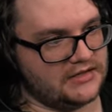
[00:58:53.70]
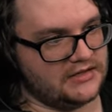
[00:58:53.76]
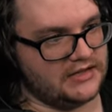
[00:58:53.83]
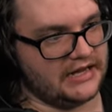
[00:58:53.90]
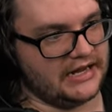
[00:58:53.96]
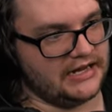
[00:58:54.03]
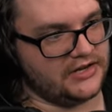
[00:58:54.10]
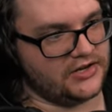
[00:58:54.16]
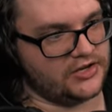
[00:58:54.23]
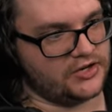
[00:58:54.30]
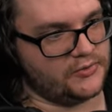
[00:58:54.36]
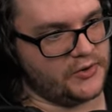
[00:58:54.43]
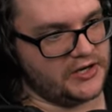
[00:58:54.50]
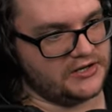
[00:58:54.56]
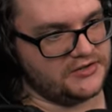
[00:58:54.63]
And you're going to
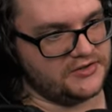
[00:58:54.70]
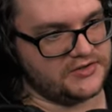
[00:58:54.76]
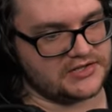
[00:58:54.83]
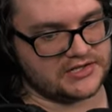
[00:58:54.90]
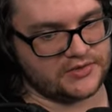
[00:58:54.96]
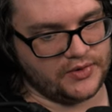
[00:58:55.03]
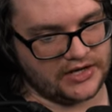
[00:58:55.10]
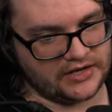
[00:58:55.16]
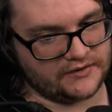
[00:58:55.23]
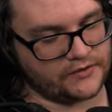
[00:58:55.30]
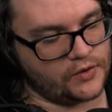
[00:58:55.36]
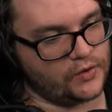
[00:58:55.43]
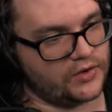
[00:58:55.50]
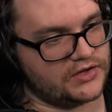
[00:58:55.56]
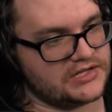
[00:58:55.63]
want to do this quick, of
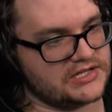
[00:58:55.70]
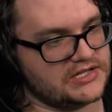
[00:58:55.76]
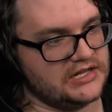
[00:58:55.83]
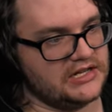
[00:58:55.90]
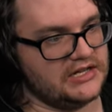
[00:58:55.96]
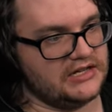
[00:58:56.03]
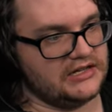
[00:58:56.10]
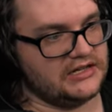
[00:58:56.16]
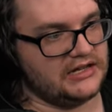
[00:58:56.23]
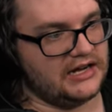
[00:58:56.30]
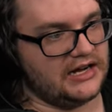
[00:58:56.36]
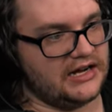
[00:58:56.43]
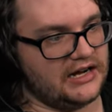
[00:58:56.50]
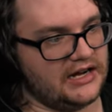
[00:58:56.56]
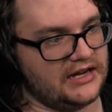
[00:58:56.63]
course.
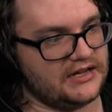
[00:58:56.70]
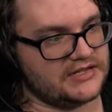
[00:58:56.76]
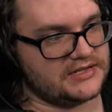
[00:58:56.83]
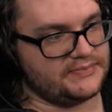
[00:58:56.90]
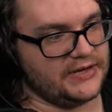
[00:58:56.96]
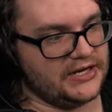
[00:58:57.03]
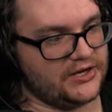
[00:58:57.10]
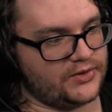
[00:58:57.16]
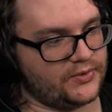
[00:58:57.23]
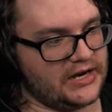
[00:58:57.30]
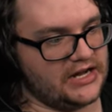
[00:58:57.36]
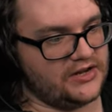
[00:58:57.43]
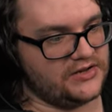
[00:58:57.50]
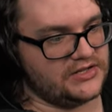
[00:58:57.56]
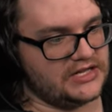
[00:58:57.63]
Uh, spin it
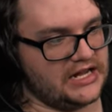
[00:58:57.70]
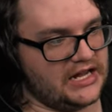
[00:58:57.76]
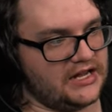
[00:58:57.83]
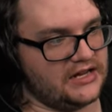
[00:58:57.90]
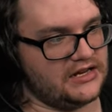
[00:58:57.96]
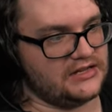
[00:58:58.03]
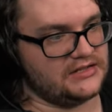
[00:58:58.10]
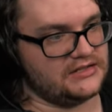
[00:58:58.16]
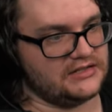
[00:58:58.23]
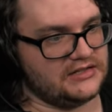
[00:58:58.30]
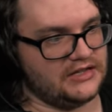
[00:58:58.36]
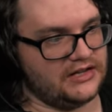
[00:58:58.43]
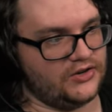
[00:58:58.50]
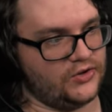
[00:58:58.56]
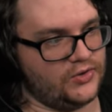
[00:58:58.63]
around and
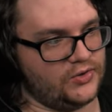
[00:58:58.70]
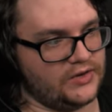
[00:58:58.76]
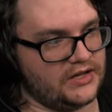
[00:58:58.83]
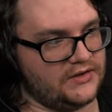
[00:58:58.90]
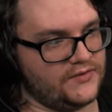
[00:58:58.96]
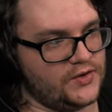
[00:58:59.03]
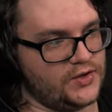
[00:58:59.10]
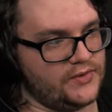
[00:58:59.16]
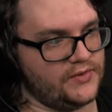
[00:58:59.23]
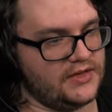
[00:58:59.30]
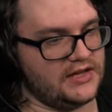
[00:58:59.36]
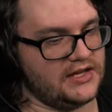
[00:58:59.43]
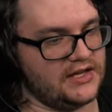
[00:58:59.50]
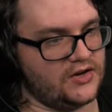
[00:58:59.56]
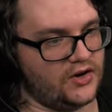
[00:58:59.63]
it'll give you
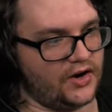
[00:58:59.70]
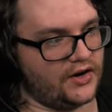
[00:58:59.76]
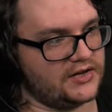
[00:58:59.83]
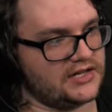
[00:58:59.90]
the heart